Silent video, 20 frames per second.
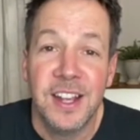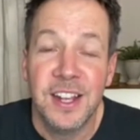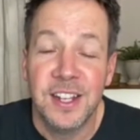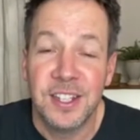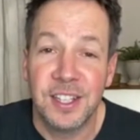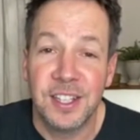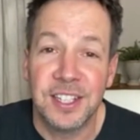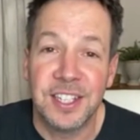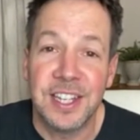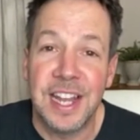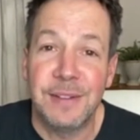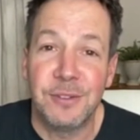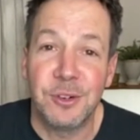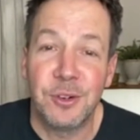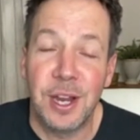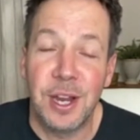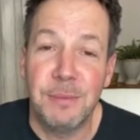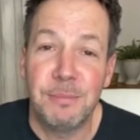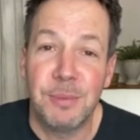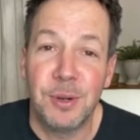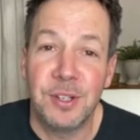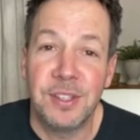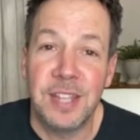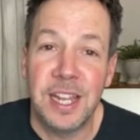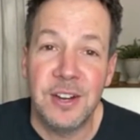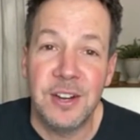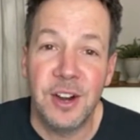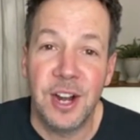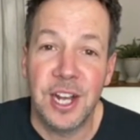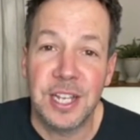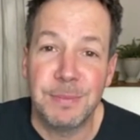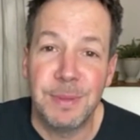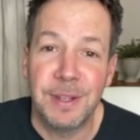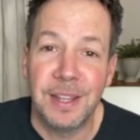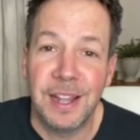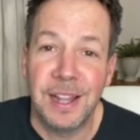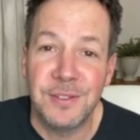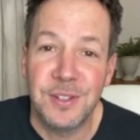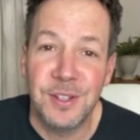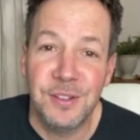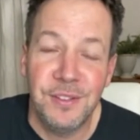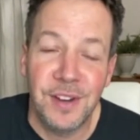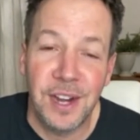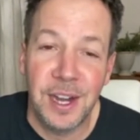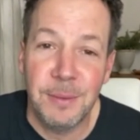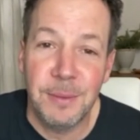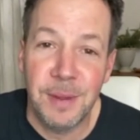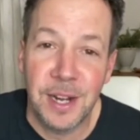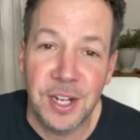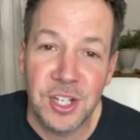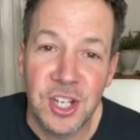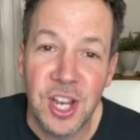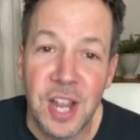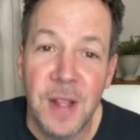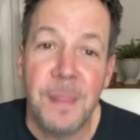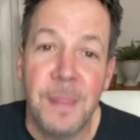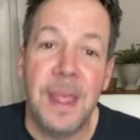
So listen, have a great birthday. Your husband loves you very much